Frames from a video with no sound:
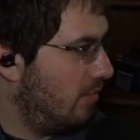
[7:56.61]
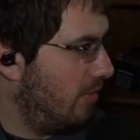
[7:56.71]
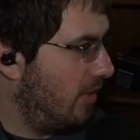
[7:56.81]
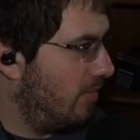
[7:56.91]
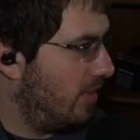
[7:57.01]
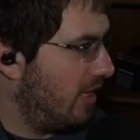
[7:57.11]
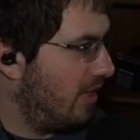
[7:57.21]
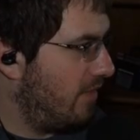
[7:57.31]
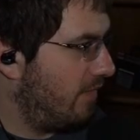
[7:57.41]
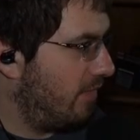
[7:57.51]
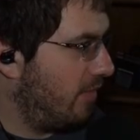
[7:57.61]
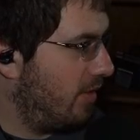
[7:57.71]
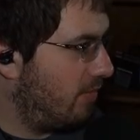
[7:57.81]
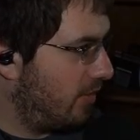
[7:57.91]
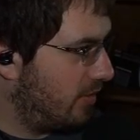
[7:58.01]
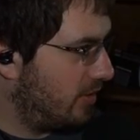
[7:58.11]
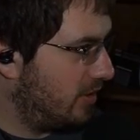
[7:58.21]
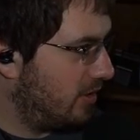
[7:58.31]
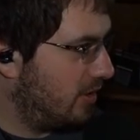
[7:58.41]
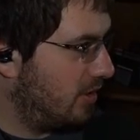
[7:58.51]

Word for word: But we have one person